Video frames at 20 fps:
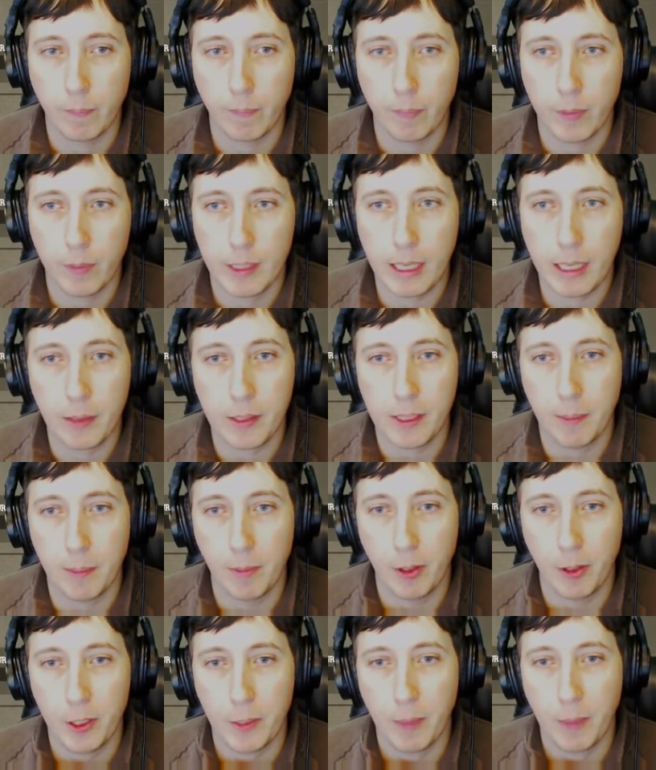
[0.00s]
Sounds
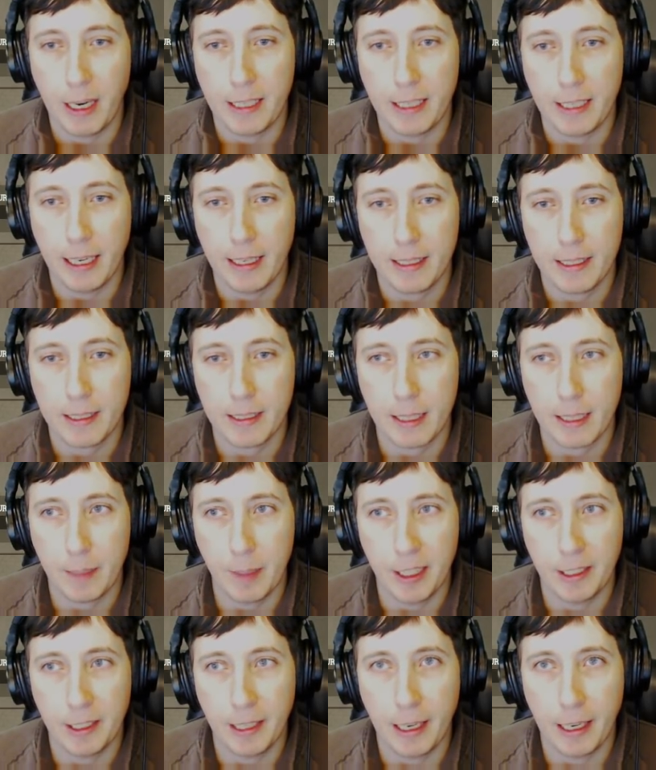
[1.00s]
similar to my tastes. I
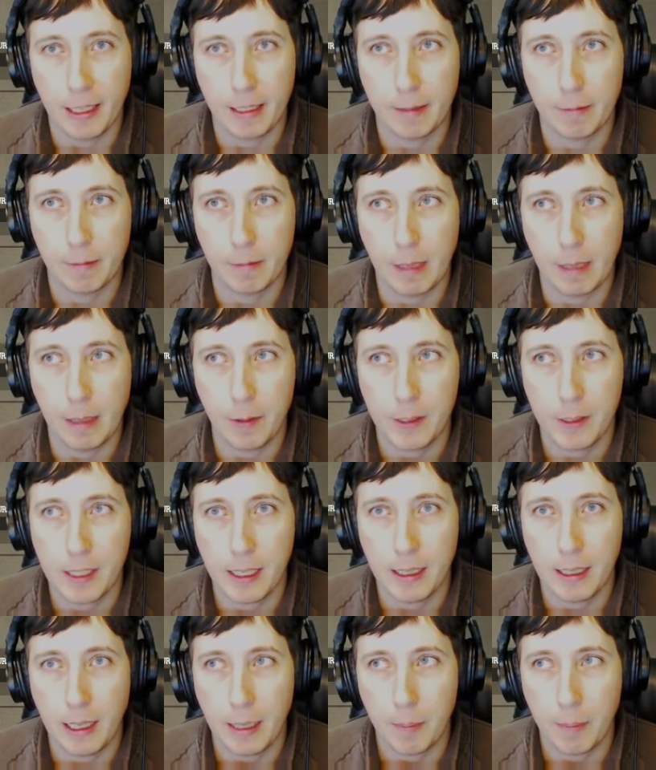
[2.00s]
mean, like, I would
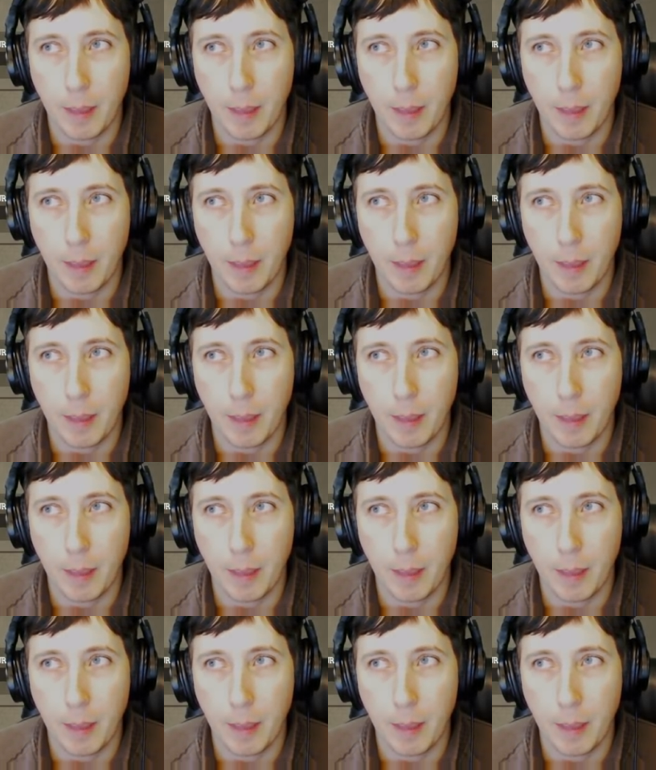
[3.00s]
say like my